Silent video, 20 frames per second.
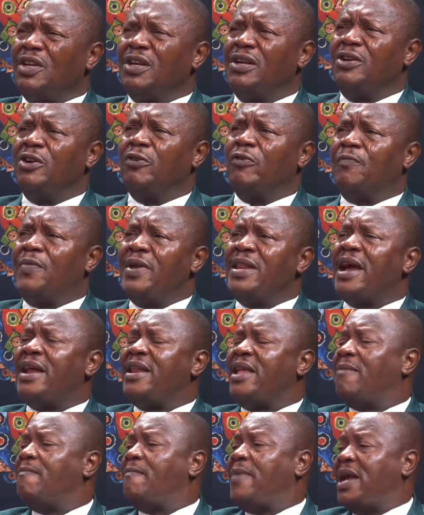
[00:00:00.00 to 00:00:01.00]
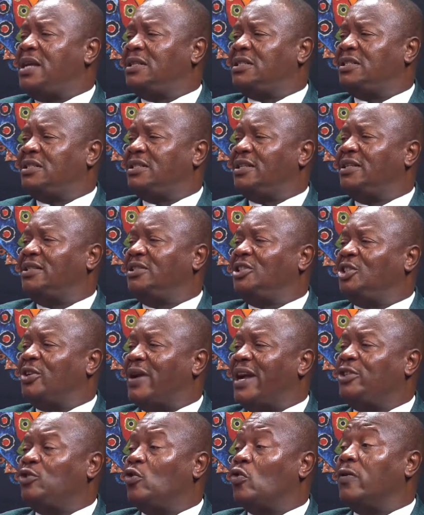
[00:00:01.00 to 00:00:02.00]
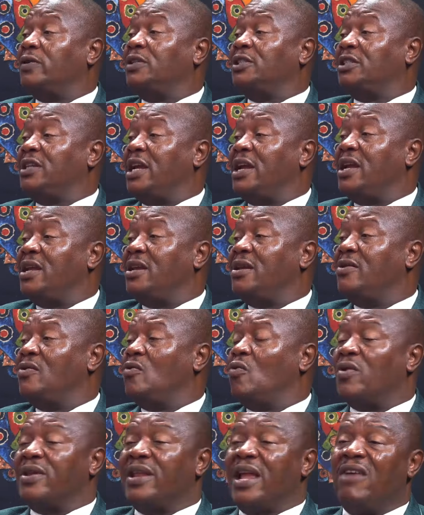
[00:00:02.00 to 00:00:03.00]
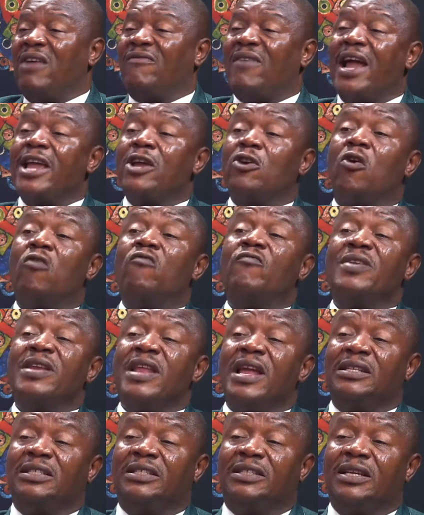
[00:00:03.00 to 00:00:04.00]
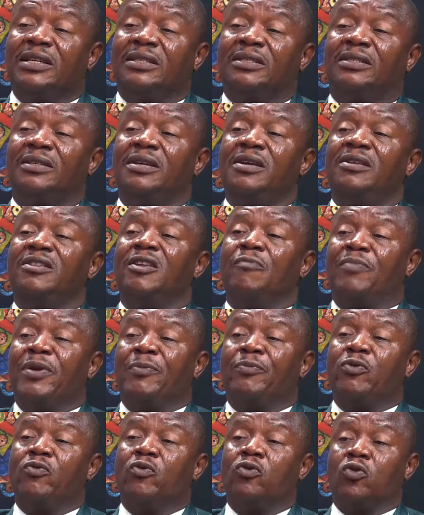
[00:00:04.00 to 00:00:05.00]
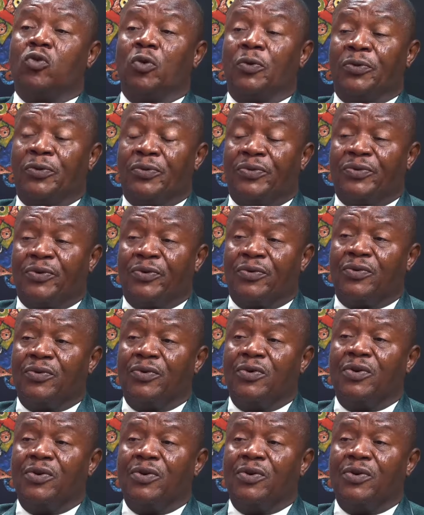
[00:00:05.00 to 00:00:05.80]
they've been at their best trying to contain whatever inconveniences the people will go through